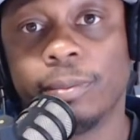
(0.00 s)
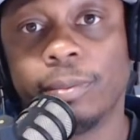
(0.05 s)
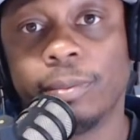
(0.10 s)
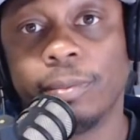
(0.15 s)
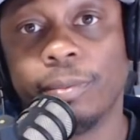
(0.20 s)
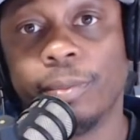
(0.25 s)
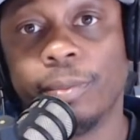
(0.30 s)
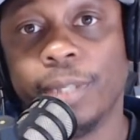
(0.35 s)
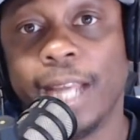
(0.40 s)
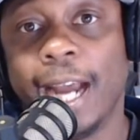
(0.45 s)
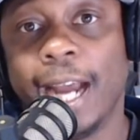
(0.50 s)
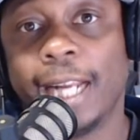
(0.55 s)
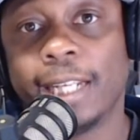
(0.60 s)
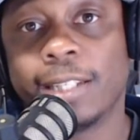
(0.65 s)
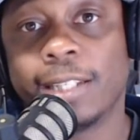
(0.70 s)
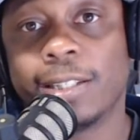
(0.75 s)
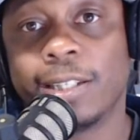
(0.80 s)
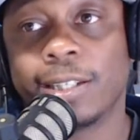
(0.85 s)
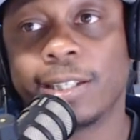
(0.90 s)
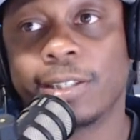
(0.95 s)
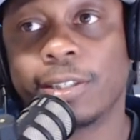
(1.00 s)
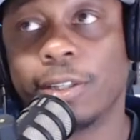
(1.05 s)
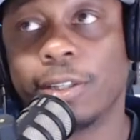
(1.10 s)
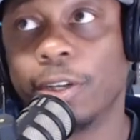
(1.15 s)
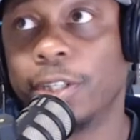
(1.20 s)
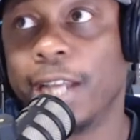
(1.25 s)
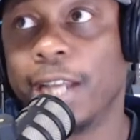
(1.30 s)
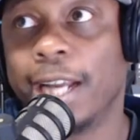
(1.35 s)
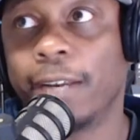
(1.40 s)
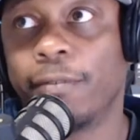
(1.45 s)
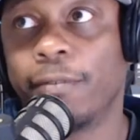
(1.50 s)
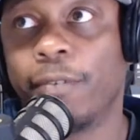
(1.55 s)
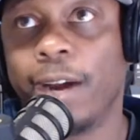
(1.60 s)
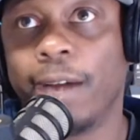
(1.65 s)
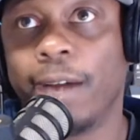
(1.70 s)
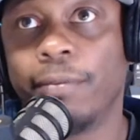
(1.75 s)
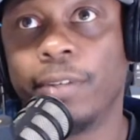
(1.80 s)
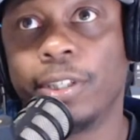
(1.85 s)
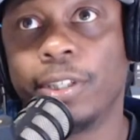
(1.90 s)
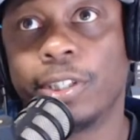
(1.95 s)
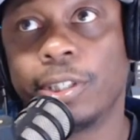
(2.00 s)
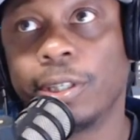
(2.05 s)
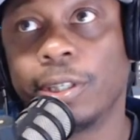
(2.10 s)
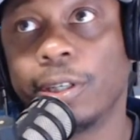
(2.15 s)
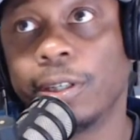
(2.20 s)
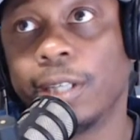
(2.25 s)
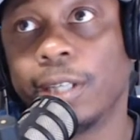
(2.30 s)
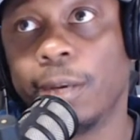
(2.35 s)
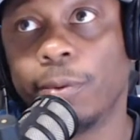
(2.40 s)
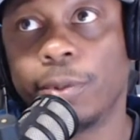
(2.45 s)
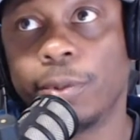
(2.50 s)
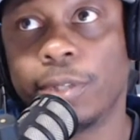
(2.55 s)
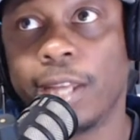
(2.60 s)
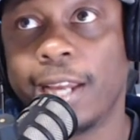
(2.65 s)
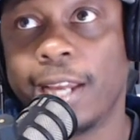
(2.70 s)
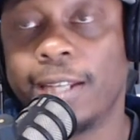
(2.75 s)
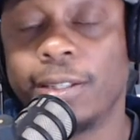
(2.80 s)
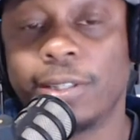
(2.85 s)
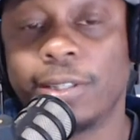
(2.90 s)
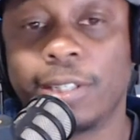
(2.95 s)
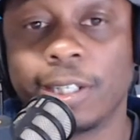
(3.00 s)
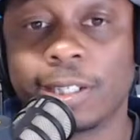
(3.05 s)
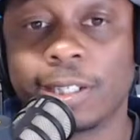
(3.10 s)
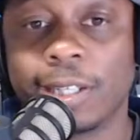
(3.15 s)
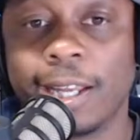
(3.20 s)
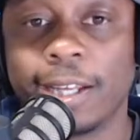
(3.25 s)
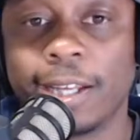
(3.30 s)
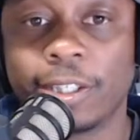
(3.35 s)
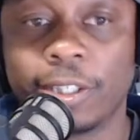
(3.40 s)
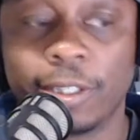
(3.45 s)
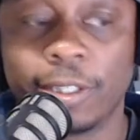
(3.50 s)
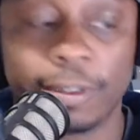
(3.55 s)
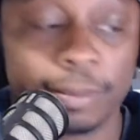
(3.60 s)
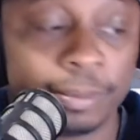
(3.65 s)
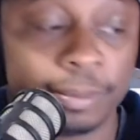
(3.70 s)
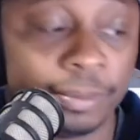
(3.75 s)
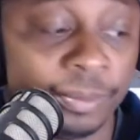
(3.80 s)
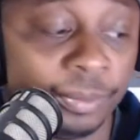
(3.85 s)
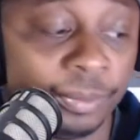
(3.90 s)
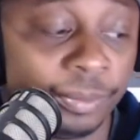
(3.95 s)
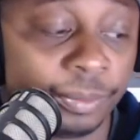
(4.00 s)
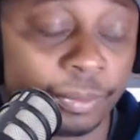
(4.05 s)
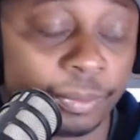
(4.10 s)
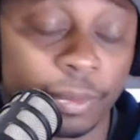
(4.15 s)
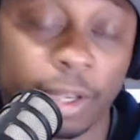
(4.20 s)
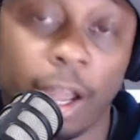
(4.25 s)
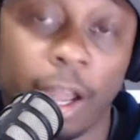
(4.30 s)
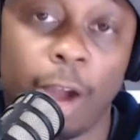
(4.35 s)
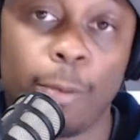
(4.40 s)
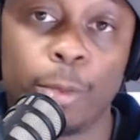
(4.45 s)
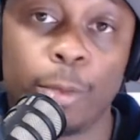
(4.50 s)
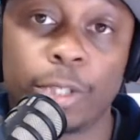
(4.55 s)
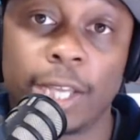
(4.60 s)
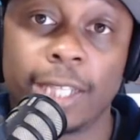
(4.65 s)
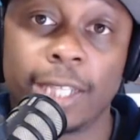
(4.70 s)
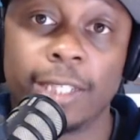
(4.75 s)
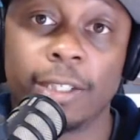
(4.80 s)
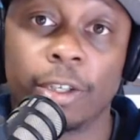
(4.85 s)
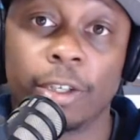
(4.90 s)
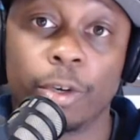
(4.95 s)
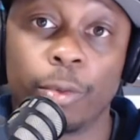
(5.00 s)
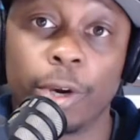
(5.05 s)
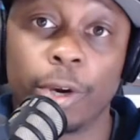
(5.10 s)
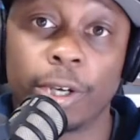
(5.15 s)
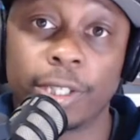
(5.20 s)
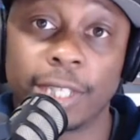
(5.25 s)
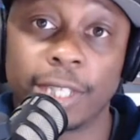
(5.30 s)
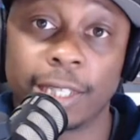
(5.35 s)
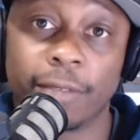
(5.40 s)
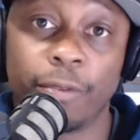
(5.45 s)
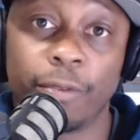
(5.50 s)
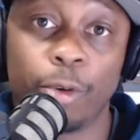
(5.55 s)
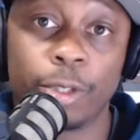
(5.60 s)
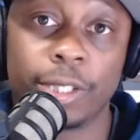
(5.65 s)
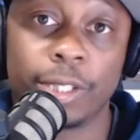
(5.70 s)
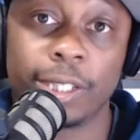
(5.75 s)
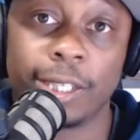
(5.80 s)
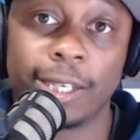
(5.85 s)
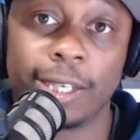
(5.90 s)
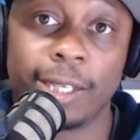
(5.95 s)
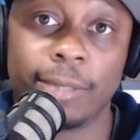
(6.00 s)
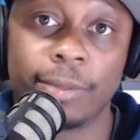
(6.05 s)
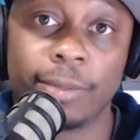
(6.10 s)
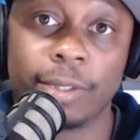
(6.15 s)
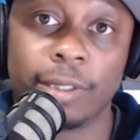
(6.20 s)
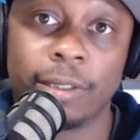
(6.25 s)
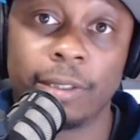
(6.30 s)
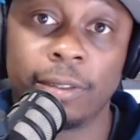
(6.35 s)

9-5 this year. That was 8-6 last year. Almost identical records after 14 games.